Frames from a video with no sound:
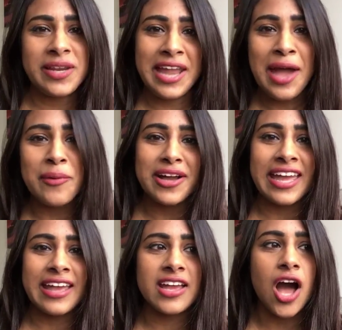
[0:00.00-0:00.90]

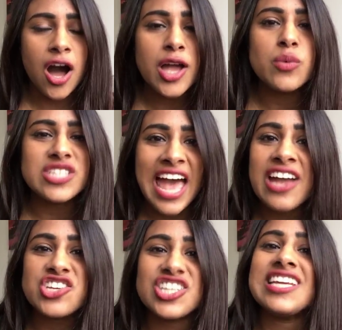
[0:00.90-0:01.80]
networking, I would
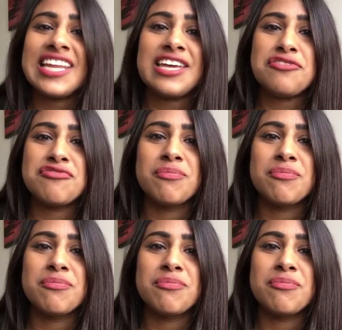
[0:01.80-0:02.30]
actually leave.